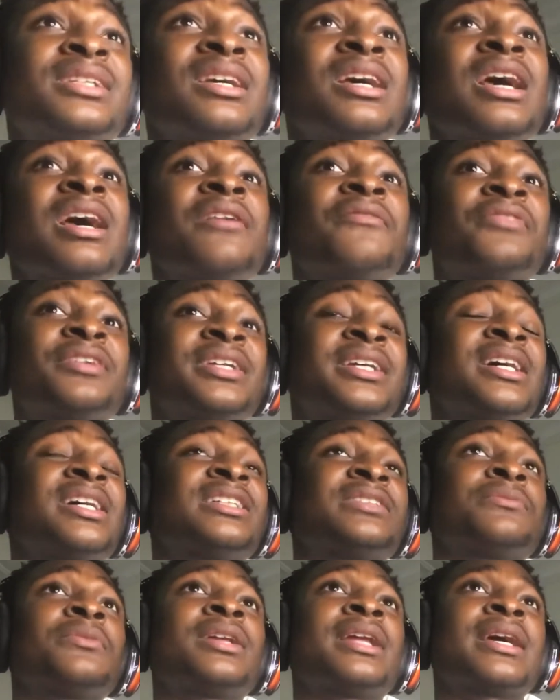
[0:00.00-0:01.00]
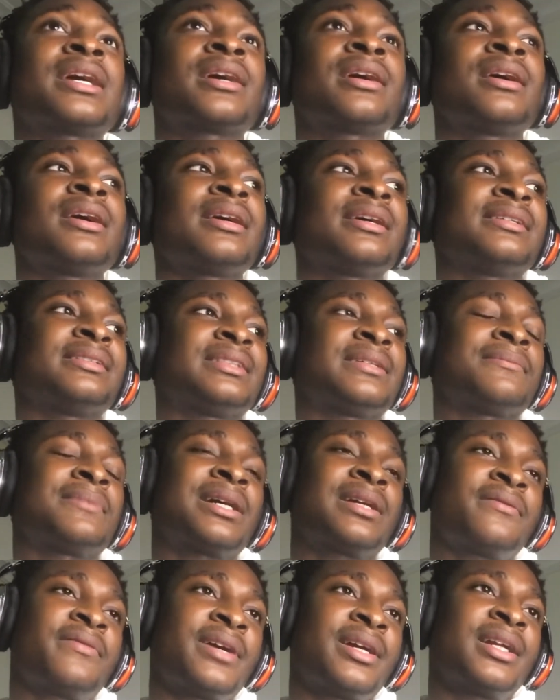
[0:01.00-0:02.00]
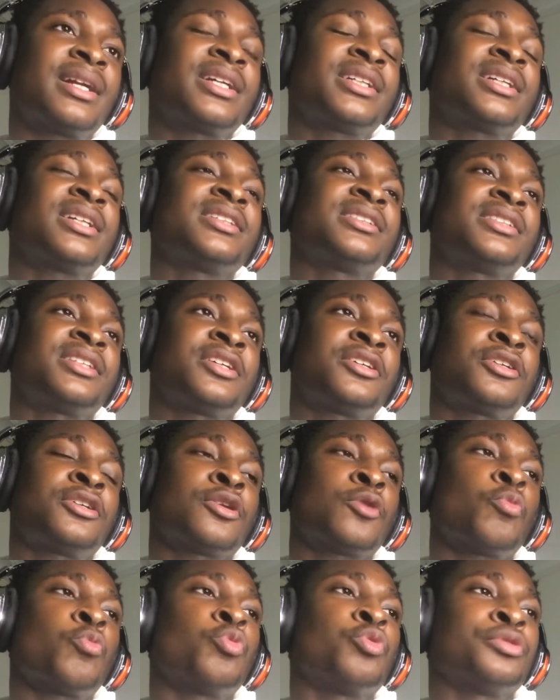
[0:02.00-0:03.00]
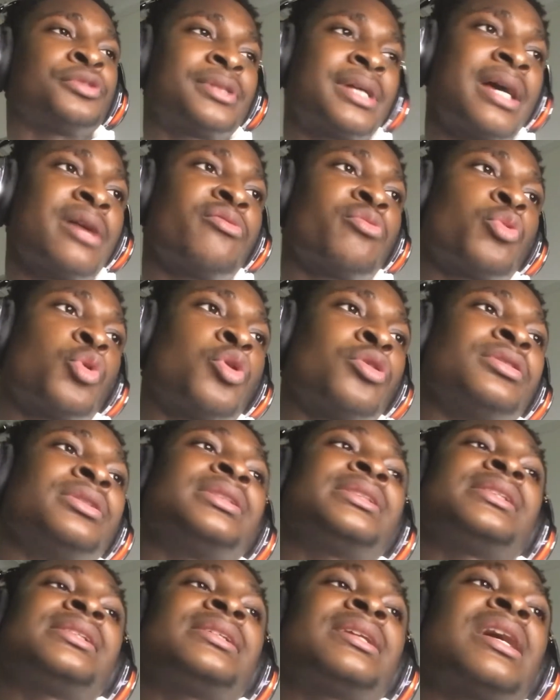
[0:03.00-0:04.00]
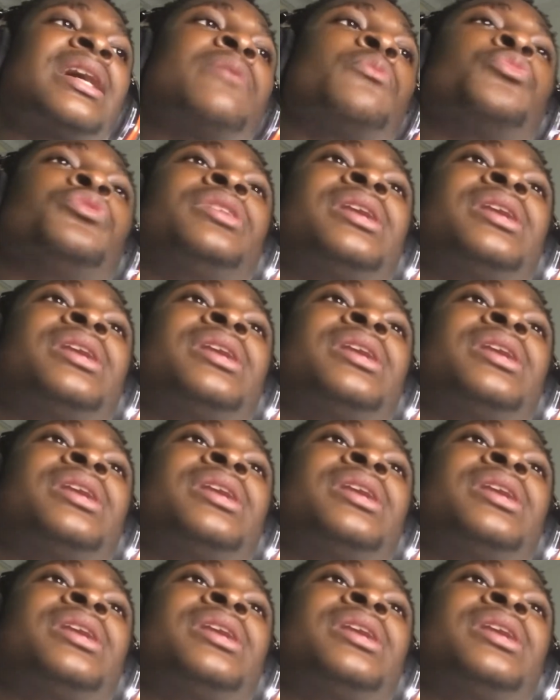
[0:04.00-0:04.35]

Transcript: For the guy, it's more like, is the man financially secure? Would I consider him?